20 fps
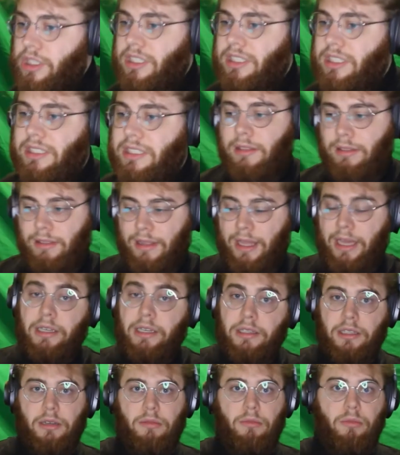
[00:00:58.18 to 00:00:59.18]
just
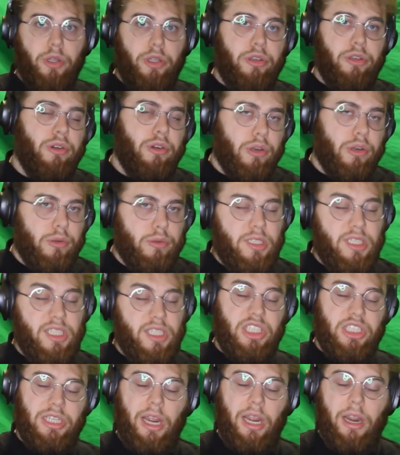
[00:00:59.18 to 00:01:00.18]
select them when you go to
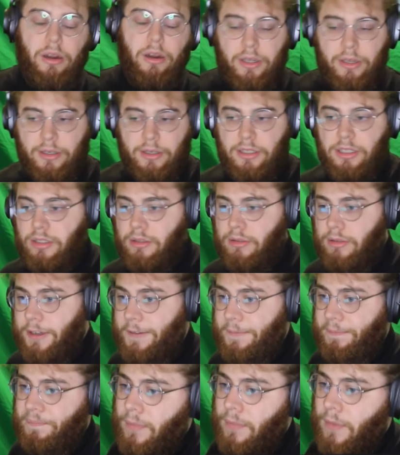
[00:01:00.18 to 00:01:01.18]
share your
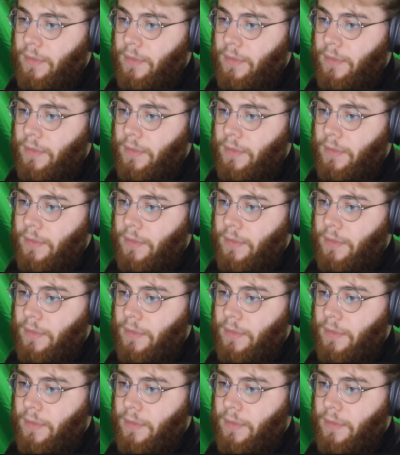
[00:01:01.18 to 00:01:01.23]
screen.